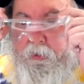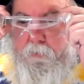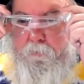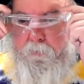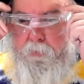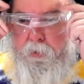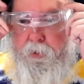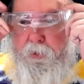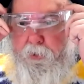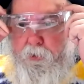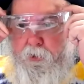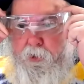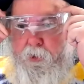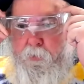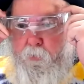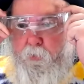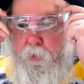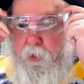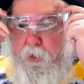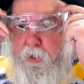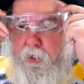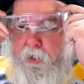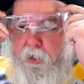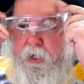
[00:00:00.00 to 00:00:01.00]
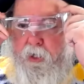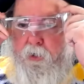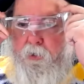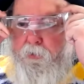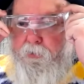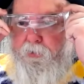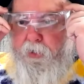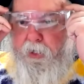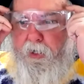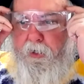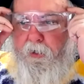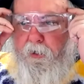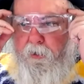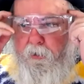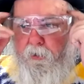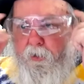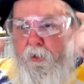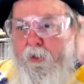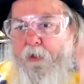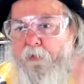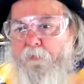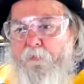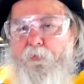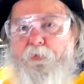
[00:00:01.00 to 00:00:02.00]
Be sure you're wearing goggles and
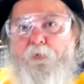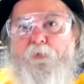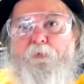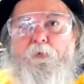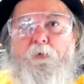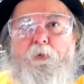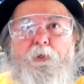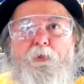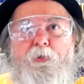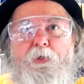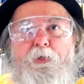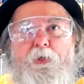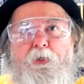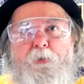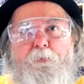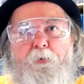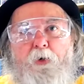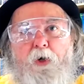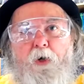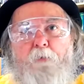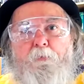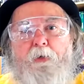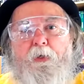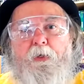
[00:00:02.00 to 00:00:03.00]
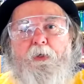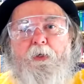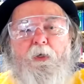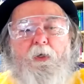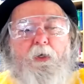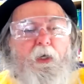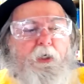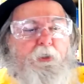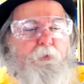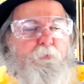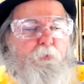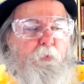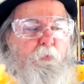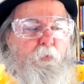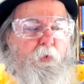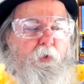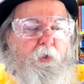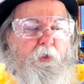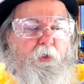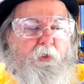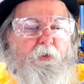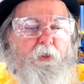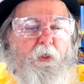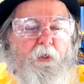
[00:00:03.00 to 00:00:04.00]
gloves for this experiment as we
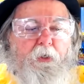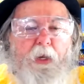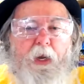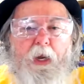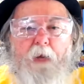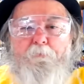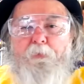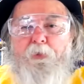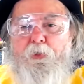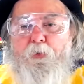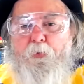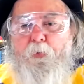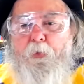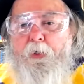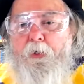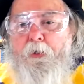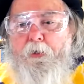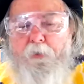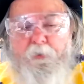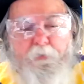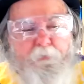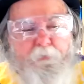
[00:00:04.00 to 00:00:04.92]
work in the lab this week.